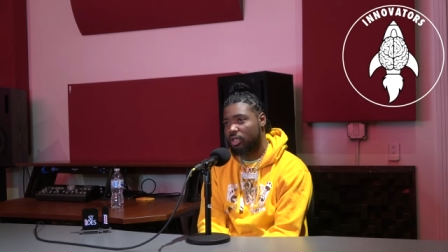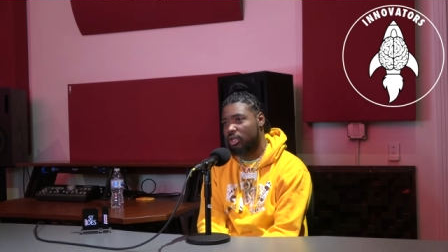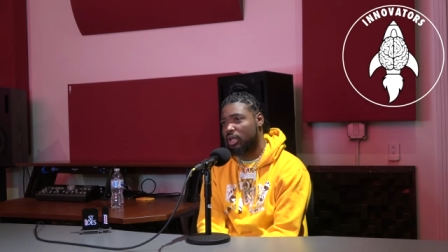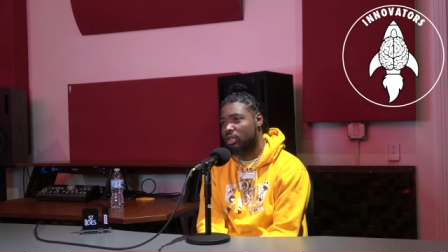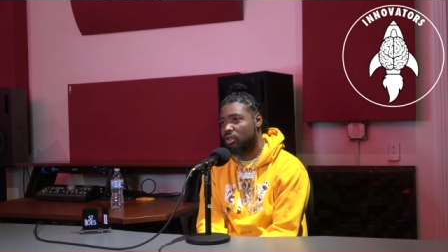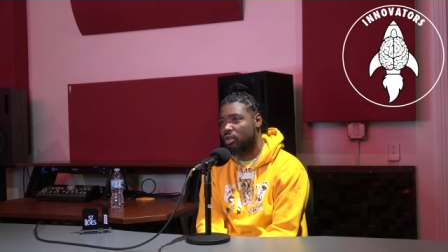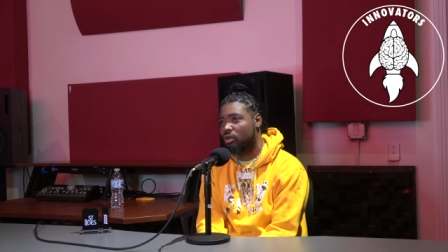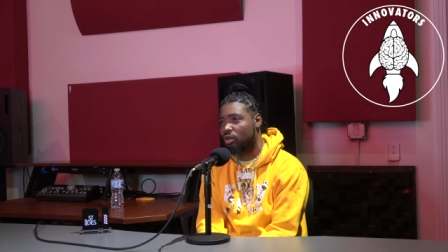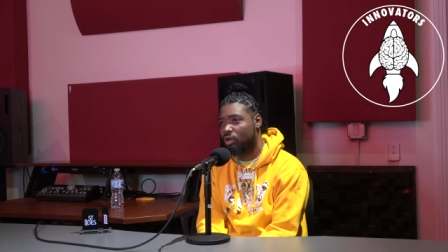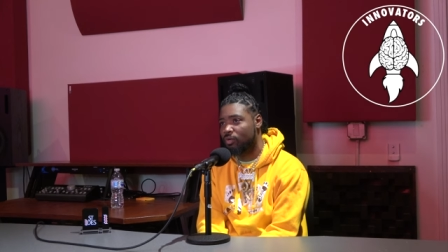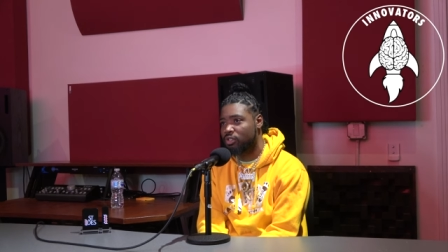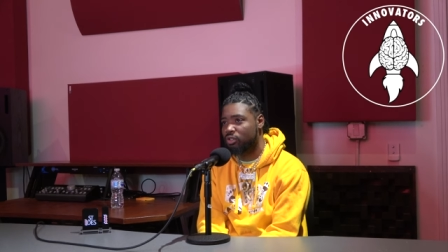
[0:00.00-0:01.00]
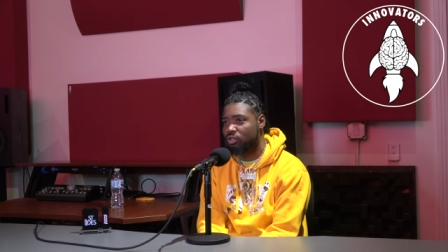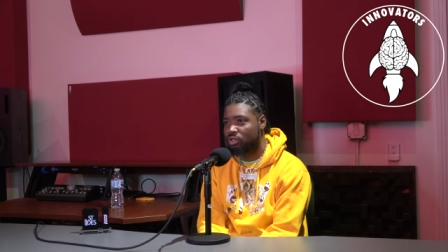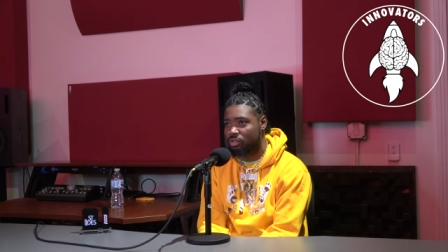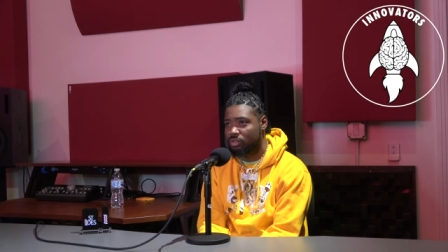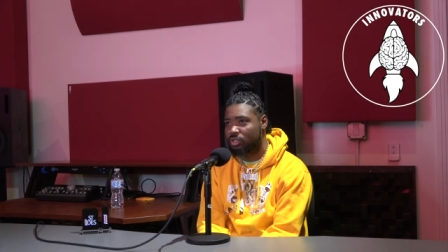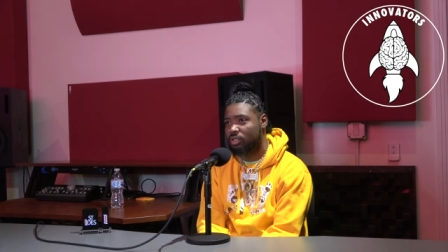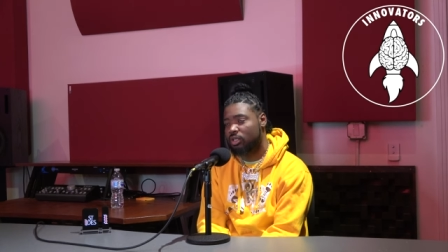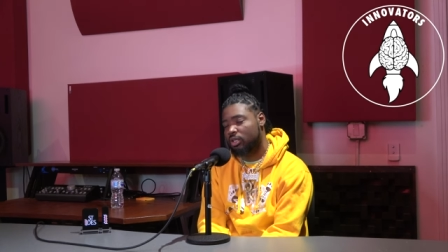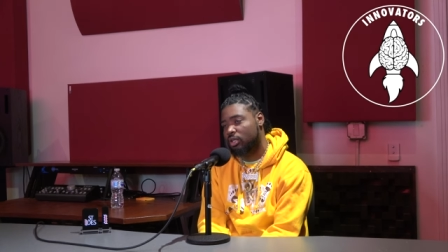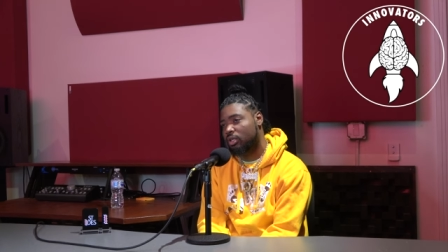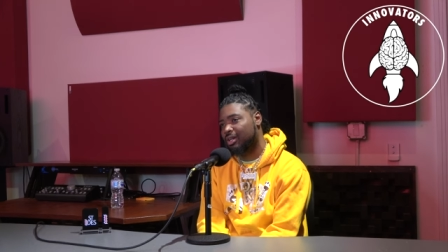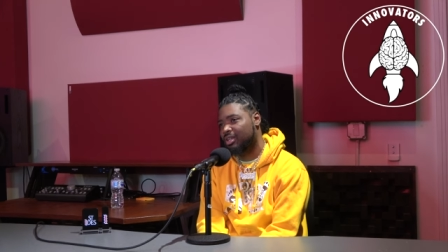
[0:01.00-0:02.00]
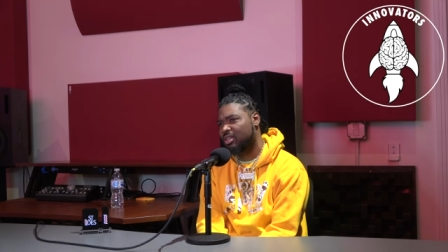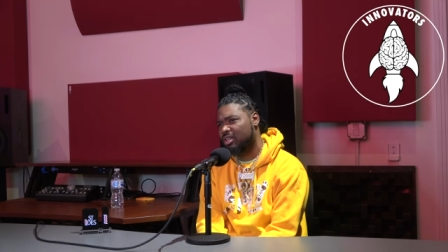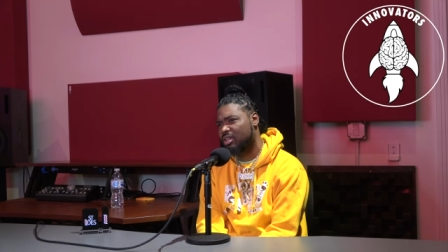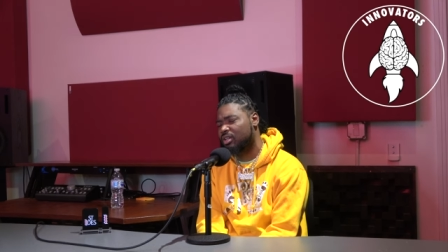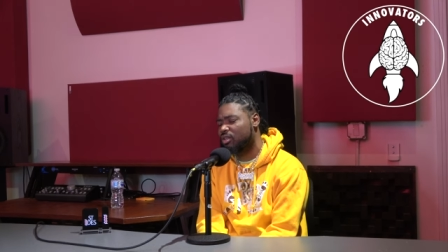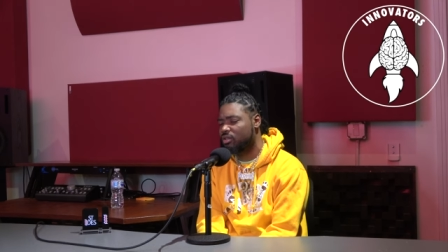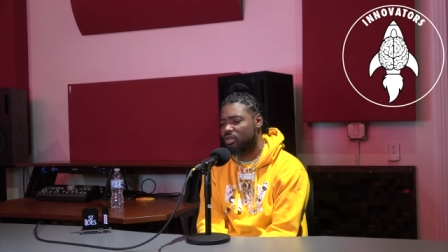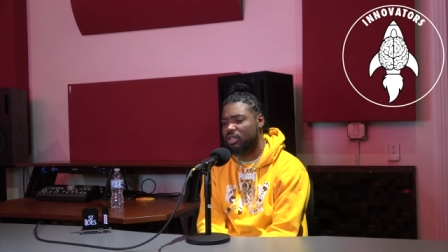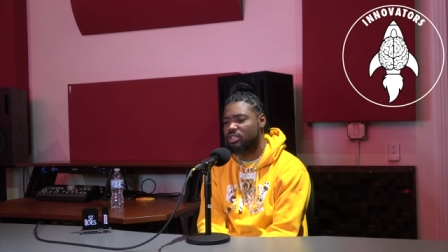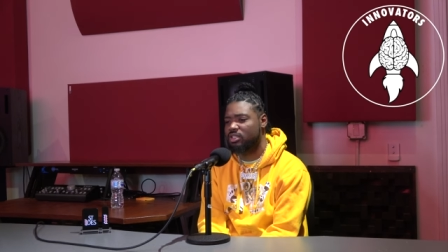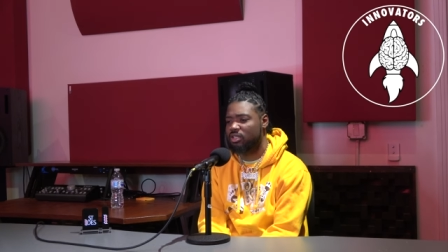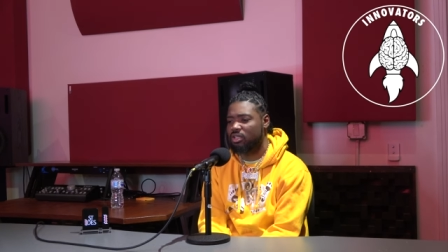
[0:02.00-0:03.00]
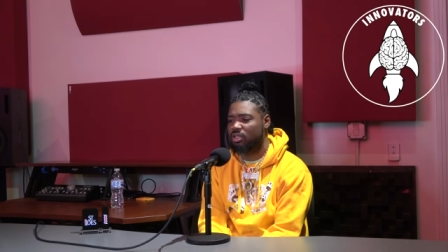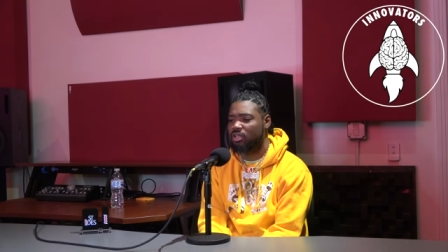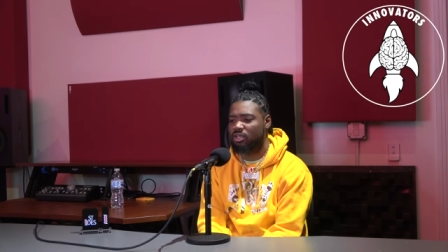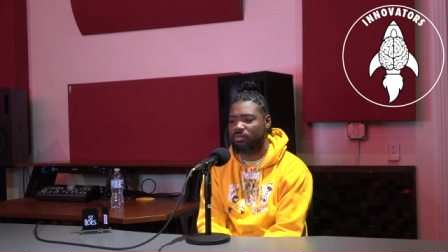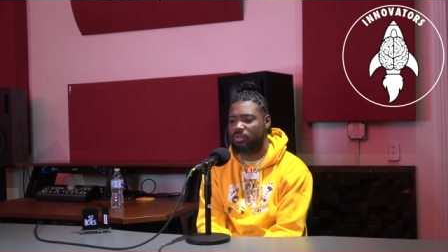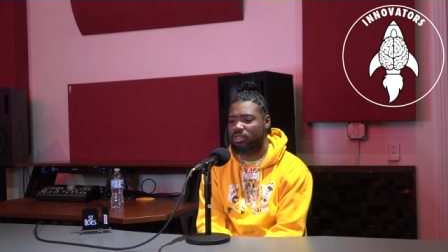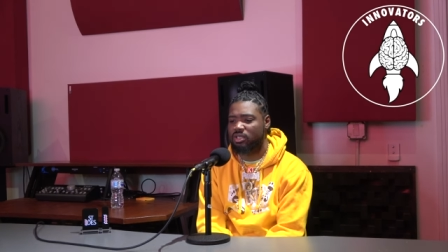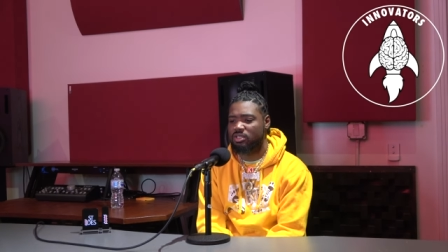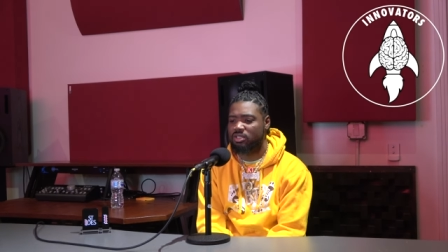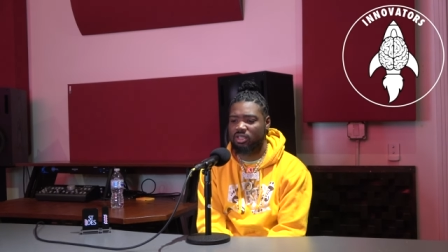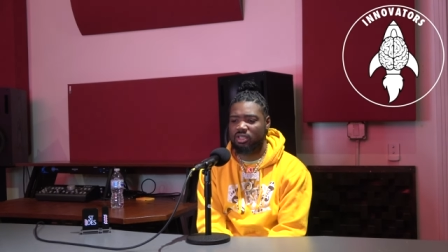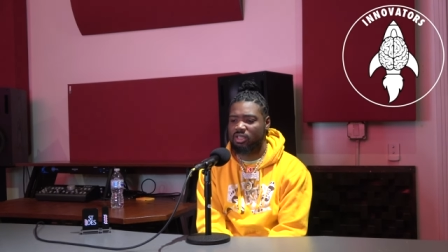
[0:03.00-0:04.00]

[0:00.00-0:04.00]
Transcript: and like you know know what you're doing then like yeah do that shit a hundred because